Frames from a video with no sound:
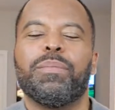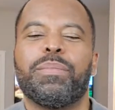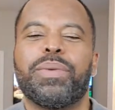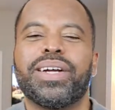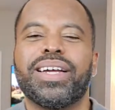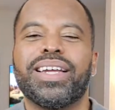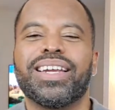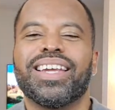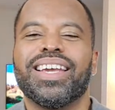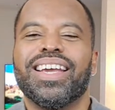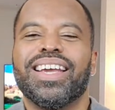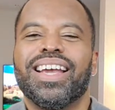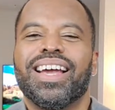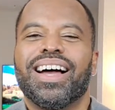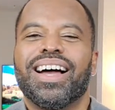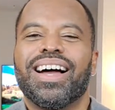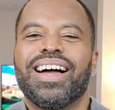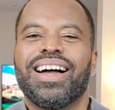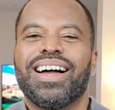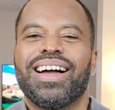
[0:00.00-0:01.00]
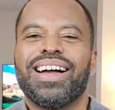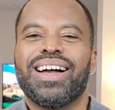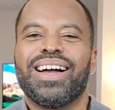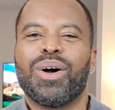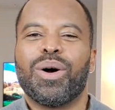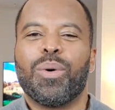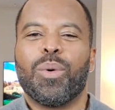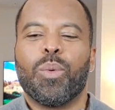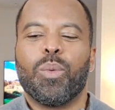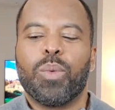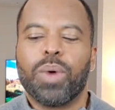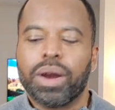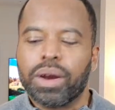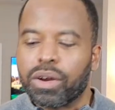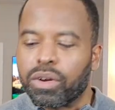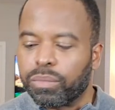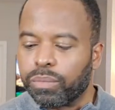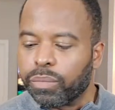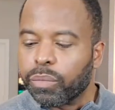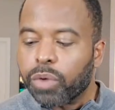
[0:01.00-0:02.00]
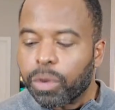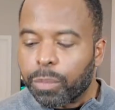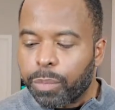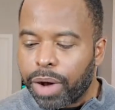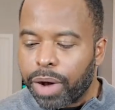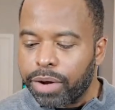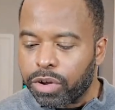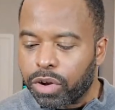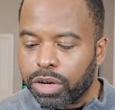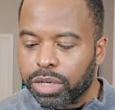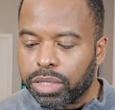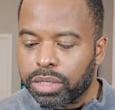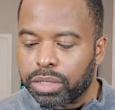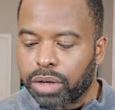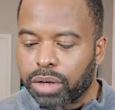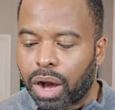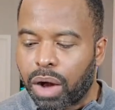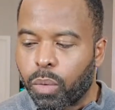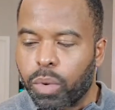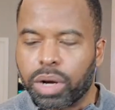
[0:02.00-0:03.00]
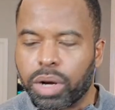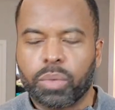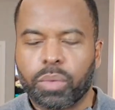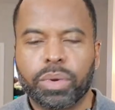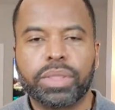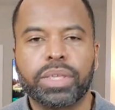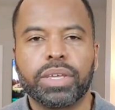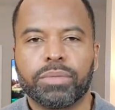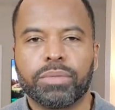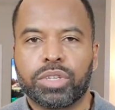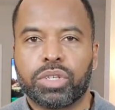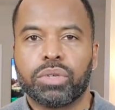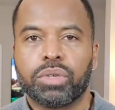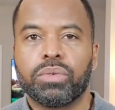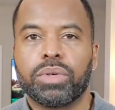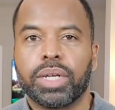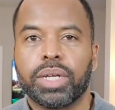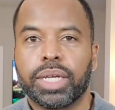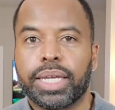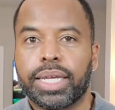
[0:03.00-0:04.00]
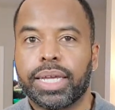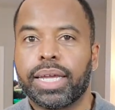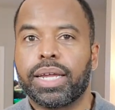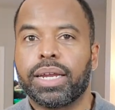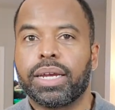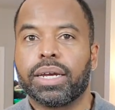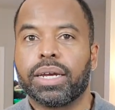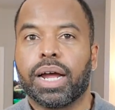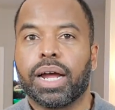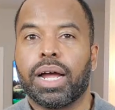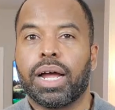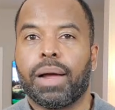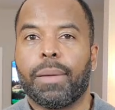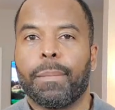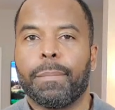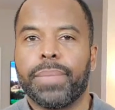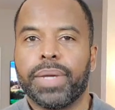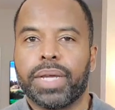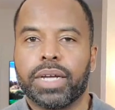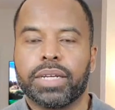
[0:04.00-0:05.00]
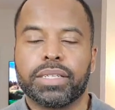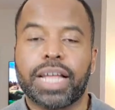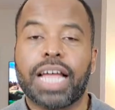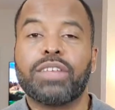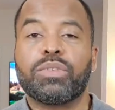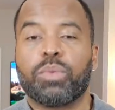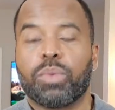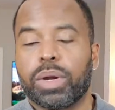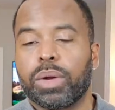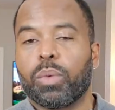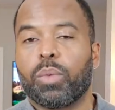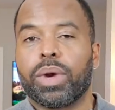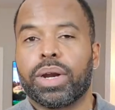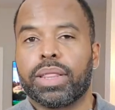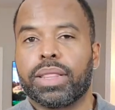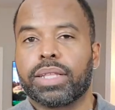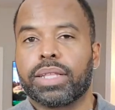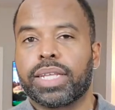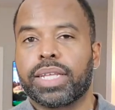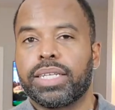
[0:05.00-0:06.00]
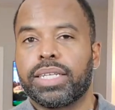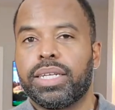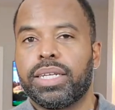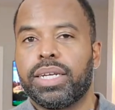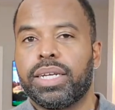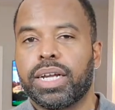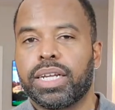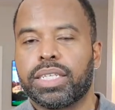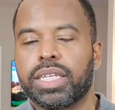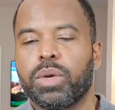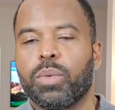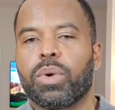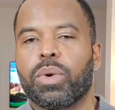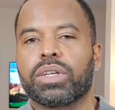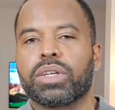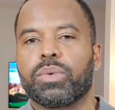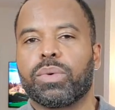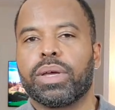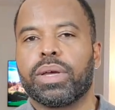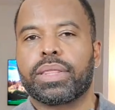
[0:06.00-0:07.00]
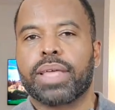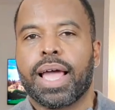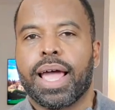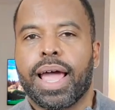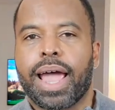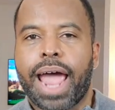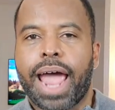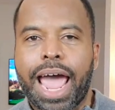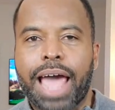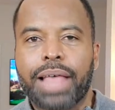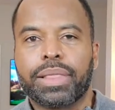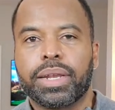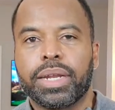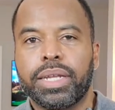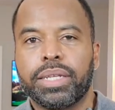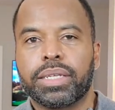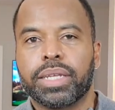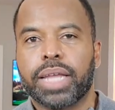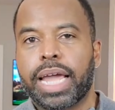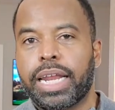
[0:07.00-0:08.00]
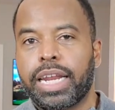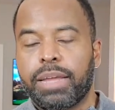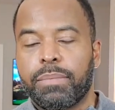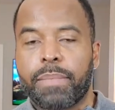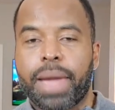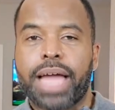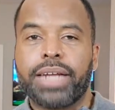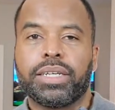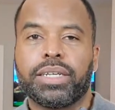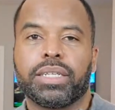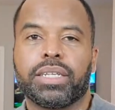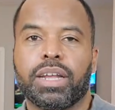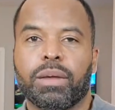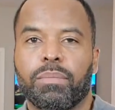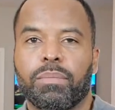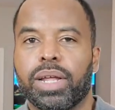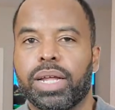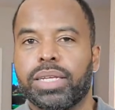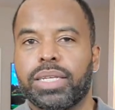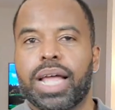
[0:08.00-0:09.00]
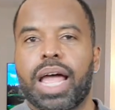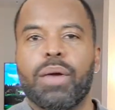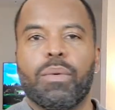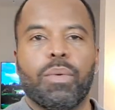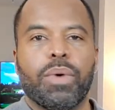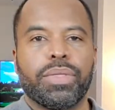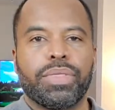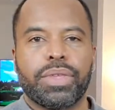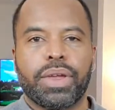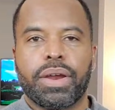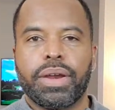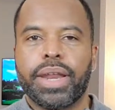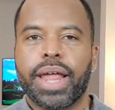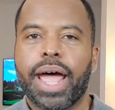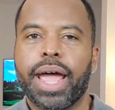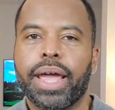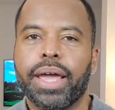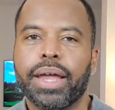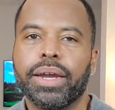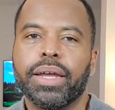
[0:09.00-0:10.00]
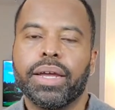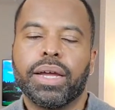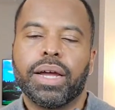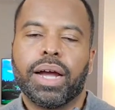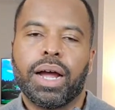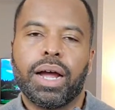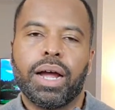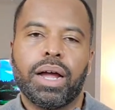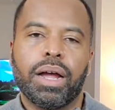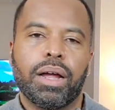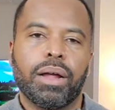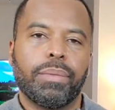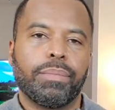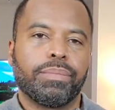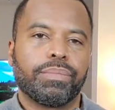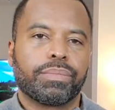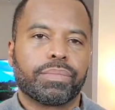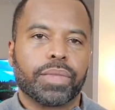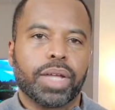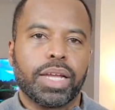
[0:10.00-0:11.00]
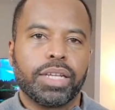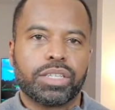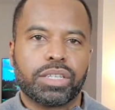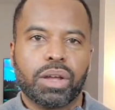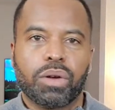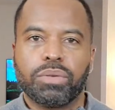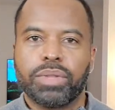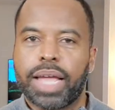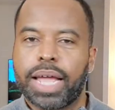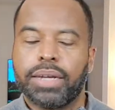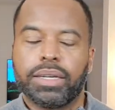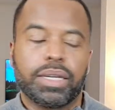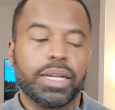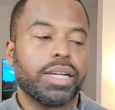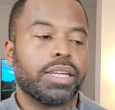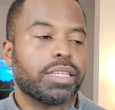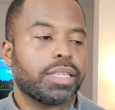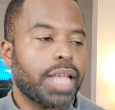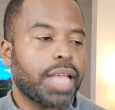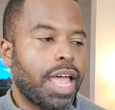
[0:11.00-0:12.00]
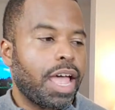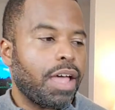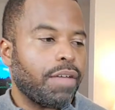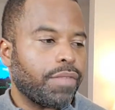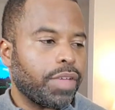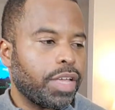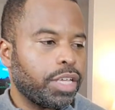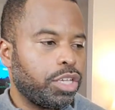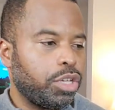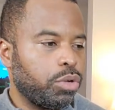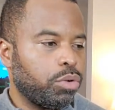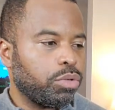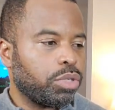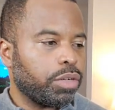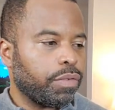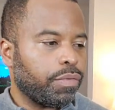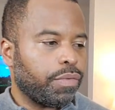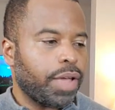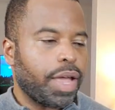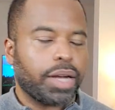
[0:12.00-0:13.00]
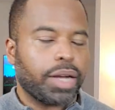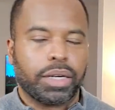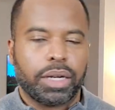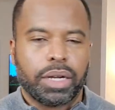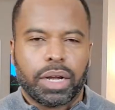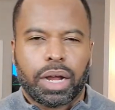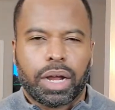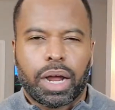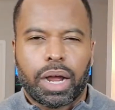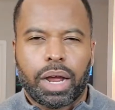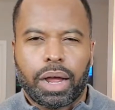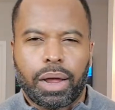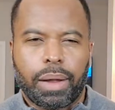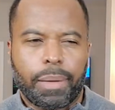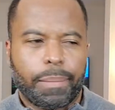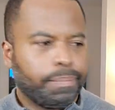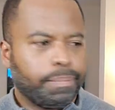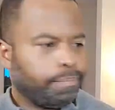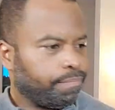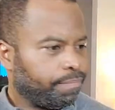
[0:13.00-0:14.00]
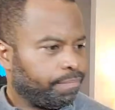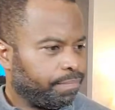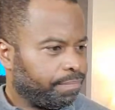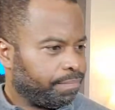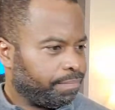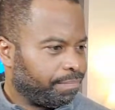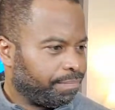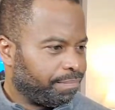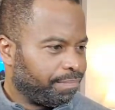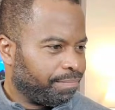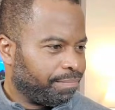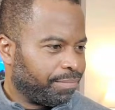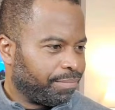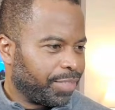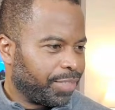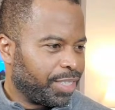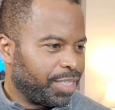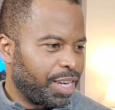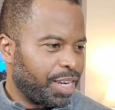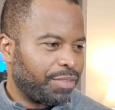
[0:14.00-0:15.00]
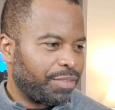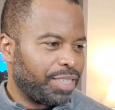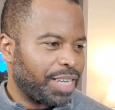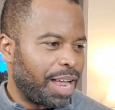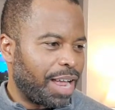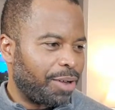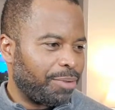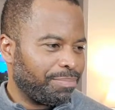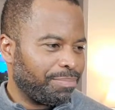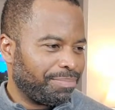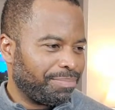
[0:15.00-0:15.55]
but uh, we're we're probably going to start working with him soon again um, because that's what one of the things he does. He works with athletes and, he matches their blood type with their diet, um, and so that does have a huge effect. Um, Chef Shao.